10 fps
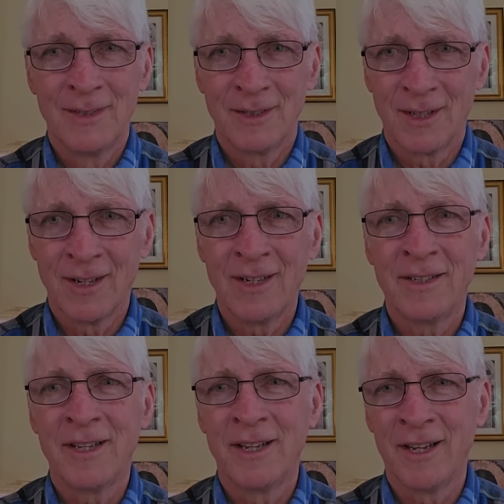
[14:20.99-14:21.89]
God
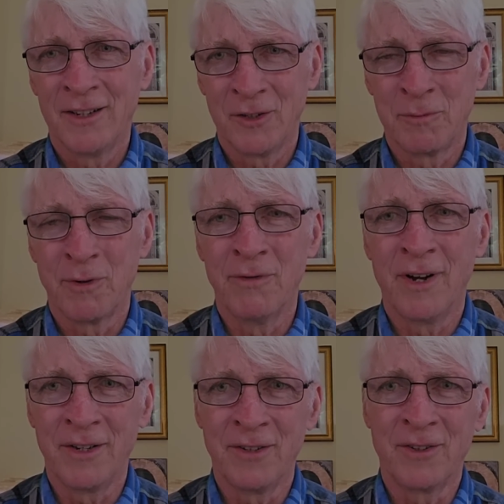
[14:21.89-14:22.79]
has
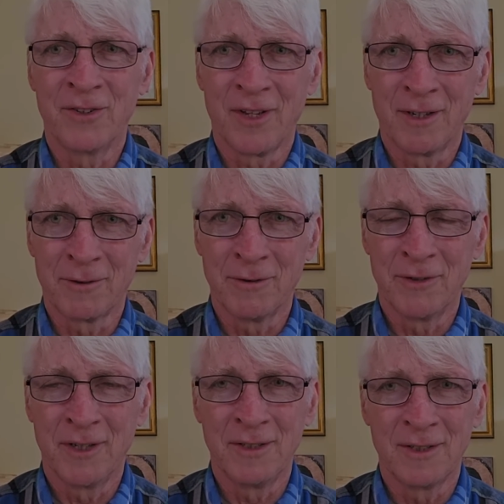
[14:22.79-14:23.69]
provided the
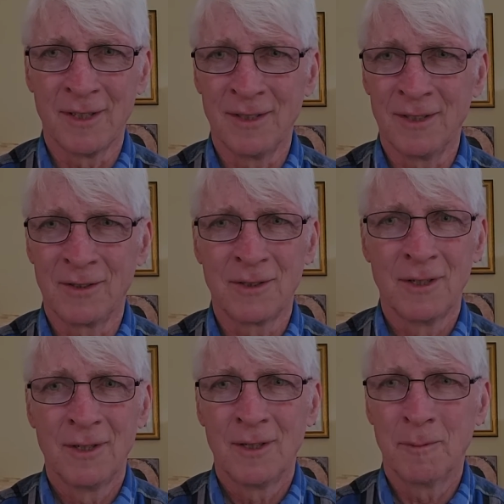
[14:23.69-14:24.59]
sacrifice, and it's
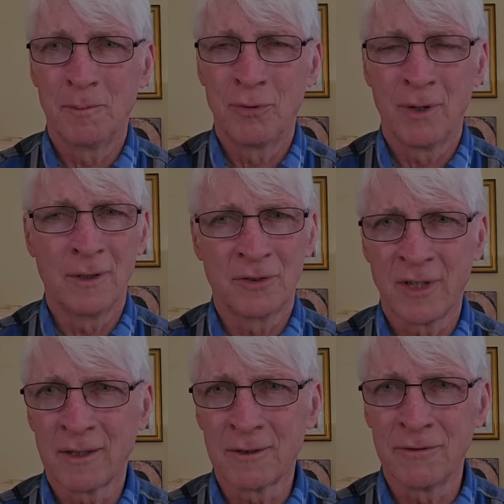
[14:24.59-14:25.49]
a
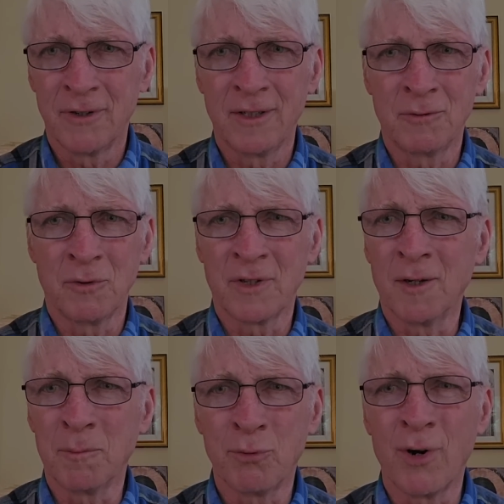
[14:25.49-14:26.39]
sacrifice
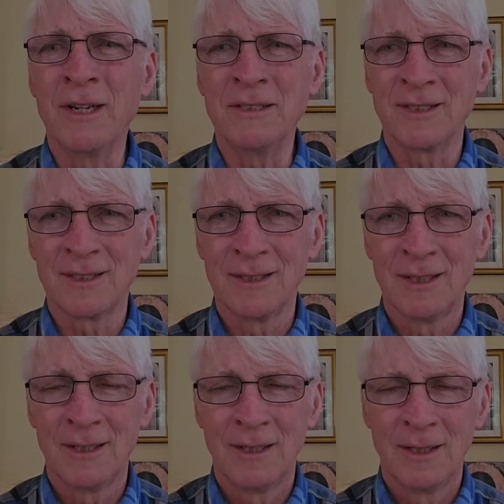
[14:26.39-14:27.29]
without price.
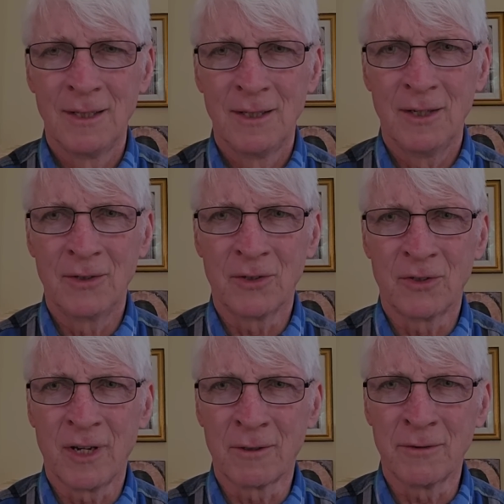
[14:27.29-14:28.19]
It's a
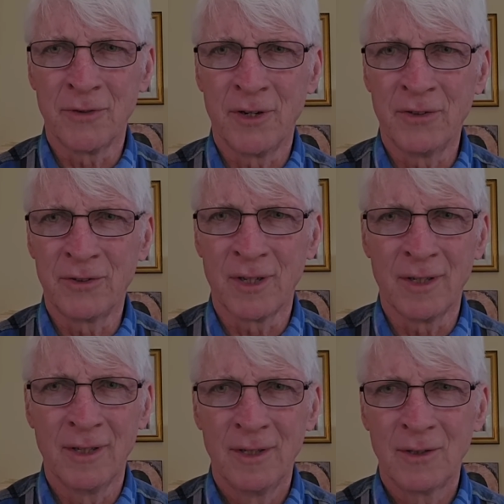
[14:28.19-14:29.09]
sacrifice
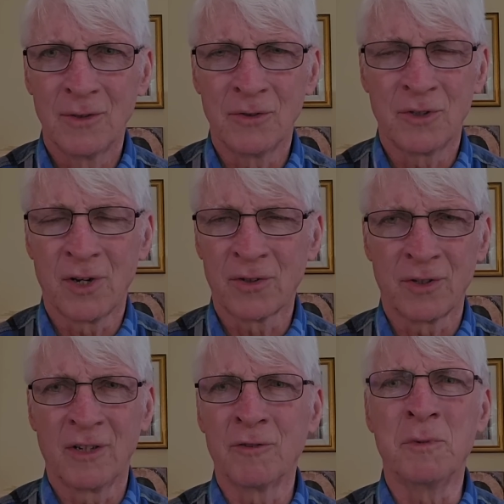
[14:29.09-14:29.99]
that could
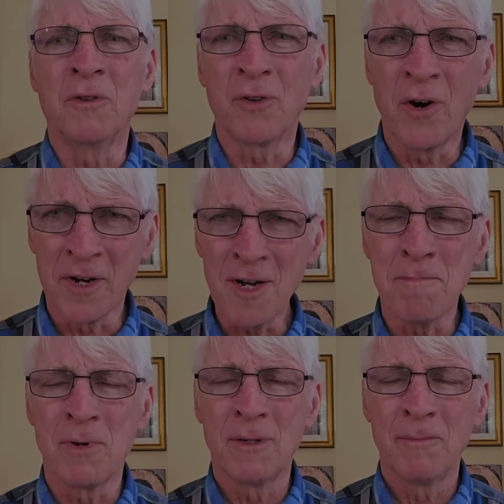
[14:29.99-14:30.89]
scarcely ever be thought up.